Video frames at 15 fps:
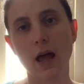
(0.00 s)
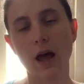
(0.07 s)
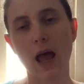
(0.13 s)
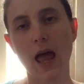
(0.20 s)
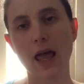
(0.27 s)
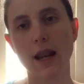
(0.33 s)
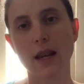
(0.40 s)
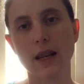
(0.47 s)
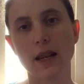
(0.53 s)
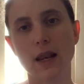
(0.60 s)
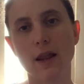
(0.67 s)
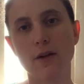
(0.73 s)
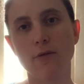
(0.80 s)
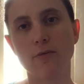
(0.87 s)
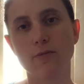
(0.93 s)
and
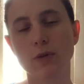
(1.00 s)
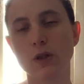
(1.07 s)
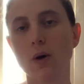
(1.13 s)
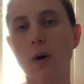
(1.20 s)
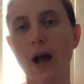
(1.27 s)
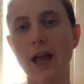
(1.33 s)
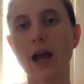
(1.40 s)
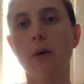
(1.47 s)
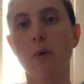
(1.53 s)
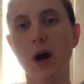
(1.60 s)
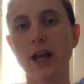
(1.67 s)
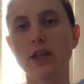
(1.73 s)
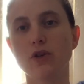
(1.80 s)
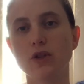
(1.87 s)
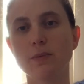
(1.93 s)
so
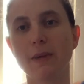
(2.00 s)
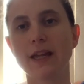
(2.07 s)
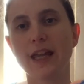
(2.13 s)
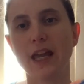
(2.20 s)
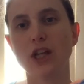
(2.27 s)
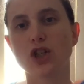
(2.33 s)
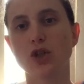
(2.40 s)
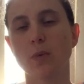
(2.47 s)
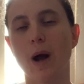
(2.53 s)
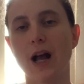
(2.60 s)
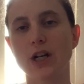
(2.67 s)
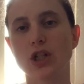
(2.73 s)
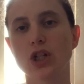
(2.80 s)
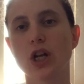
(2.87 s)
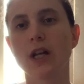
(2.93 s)
I used my gauge
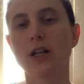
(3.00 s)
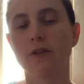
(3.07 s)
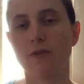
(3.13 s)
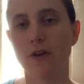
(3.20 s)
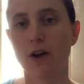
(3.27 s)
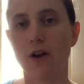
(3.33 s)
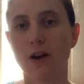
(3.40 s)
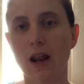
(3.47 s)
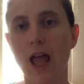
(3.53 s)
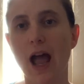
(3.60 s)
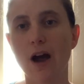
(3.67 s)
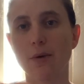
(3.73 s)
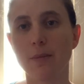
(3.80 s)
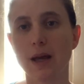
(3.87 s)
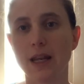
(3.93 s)
swatch to figure out
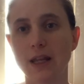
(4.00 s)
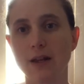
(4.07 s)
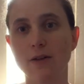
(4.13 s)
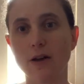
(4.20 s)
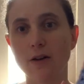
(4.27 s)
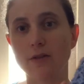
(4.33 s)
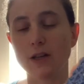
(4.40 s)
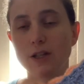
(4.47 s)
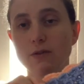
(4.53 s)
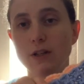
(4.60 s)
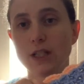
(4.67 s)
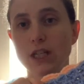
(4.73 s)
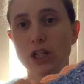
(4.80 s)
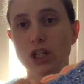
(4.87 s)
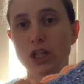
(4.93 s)
how many of these
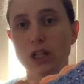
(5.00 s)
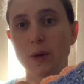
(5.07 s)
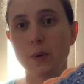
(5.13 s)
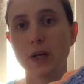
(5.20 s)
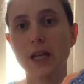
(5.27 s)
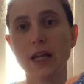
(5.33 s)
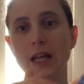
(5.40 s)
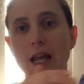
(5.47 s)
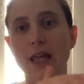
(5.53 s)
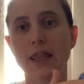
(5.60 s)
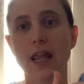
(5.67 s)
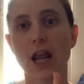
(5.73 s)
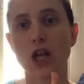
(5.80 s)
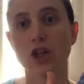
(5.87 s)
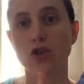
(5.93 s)
V-stitches I would need, and
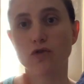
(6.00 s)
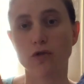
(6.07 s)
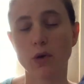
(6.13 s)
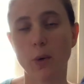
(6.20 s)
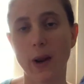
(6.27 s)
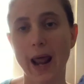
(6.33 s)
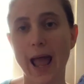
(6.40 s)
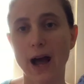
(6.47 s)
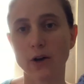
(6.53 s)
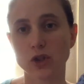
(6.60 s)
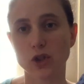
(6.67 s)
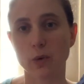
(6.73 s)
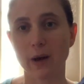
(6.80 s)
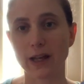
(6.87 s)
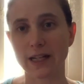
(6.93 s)
then I drew it out
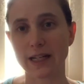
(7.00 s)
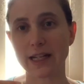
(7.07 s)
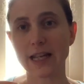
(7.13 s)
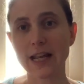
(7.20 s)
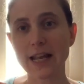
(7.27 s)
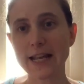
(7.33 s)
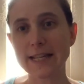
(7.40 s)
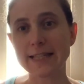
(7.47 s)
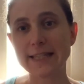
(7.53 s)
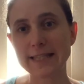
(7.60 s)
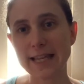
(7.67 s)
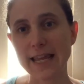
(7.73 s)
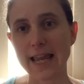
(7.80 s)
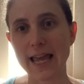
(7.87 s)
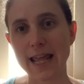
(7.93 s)
so I could
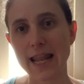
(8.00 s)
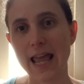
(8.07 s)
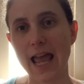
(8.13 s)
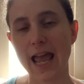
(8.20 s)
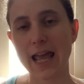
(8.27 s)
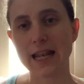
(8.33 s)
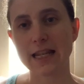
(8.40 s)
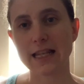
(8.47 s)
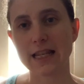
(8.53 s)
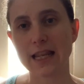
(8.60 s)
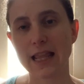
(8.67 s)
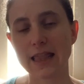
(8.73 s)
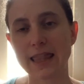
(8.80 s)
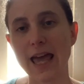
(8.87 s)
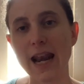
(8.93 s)
see it, and
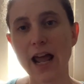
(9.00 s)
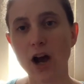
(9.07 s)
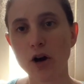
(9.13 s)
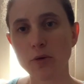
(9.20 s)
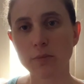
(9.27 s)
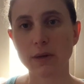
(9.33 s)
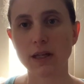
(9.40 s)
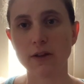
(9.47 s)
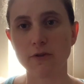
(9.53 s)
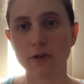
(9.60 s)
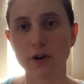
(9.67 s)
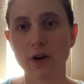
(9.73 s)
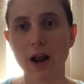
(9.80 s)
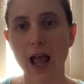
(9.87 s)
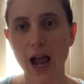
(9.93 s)
that helped me
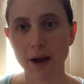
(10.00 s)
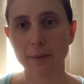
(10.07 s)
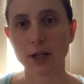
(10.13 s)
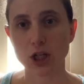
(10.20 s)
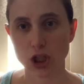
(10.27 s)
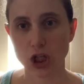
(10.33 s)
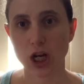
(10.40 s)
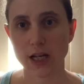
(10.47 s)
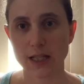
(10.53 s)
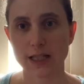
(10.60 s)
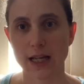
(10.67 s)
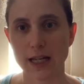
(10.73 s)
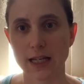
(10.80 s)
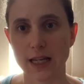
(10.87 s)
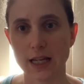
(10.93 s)
figure out how many chains
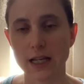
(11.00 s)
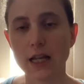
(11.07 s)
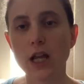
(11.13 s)
I need.